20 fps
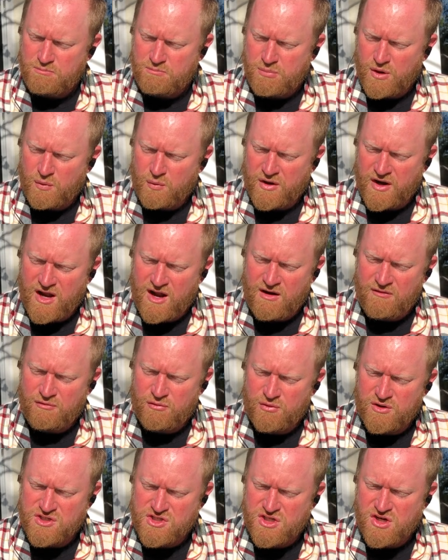But
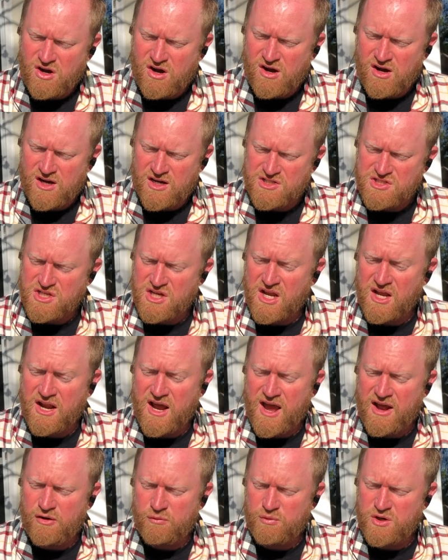whatever its cause, it
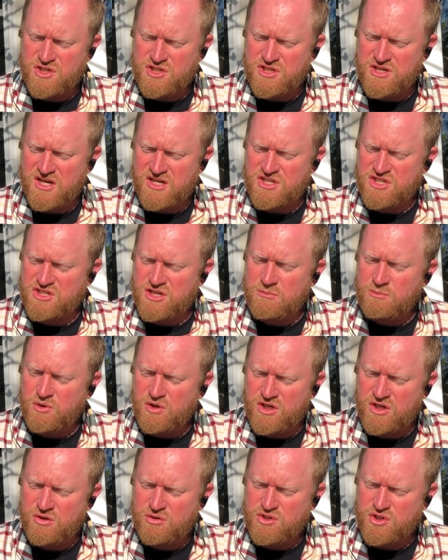had originated some
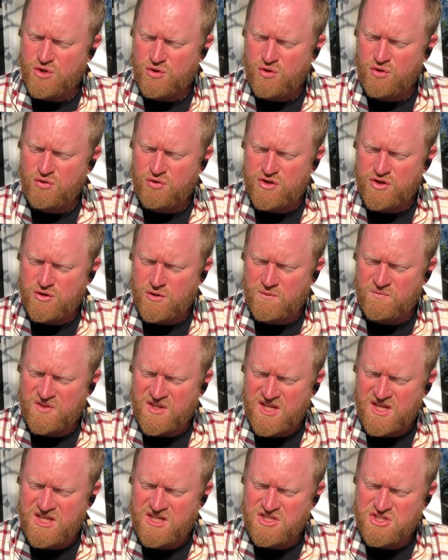years earlier in
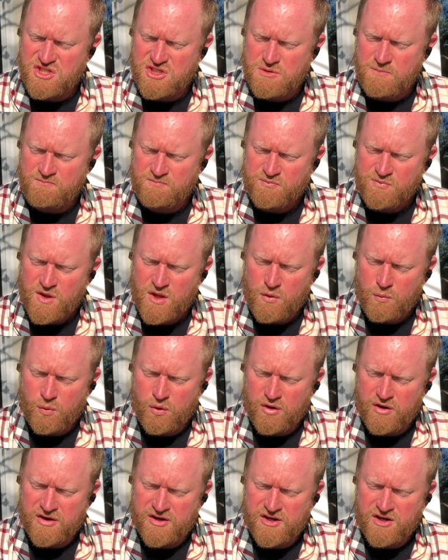the East,
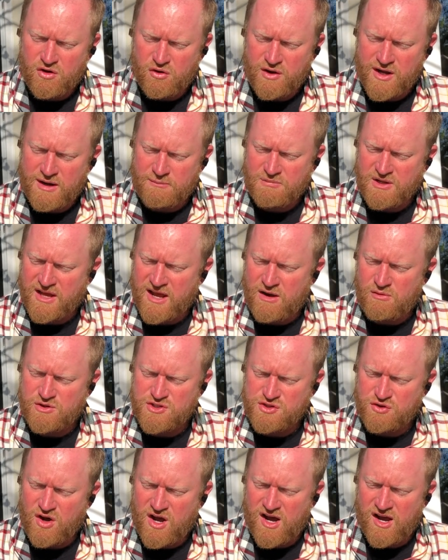where it had claimed
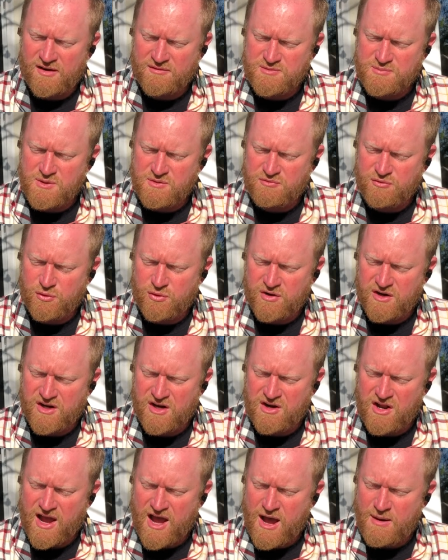countless lives before it
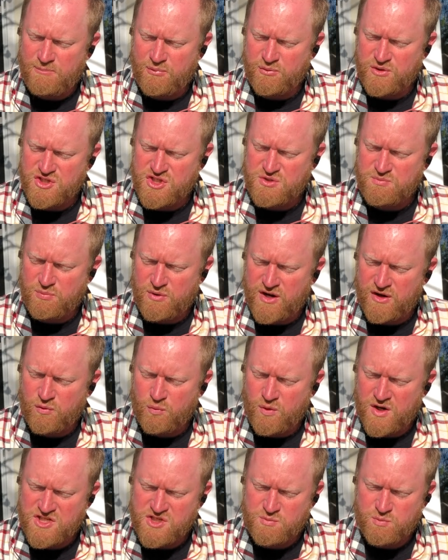unhappily spread
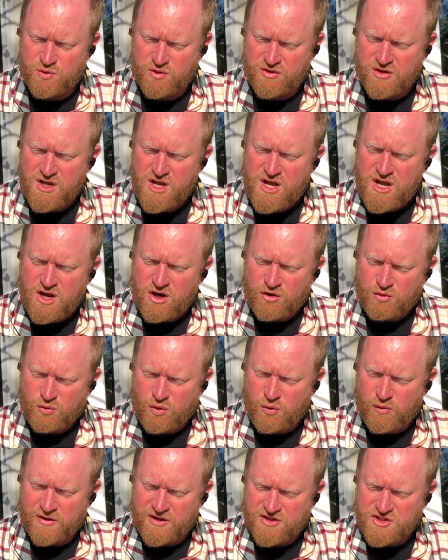westward,
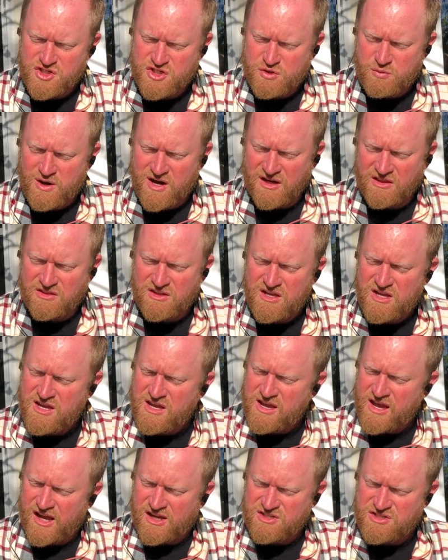growing in strength,
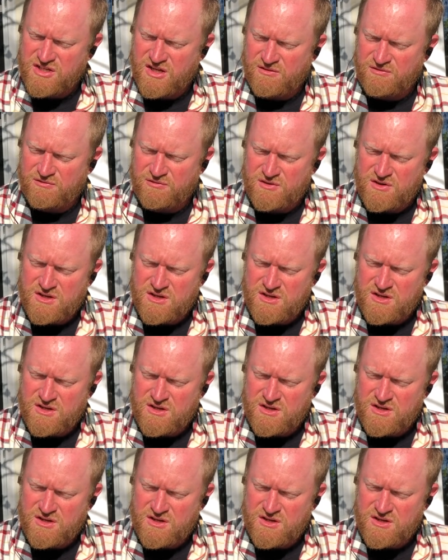as it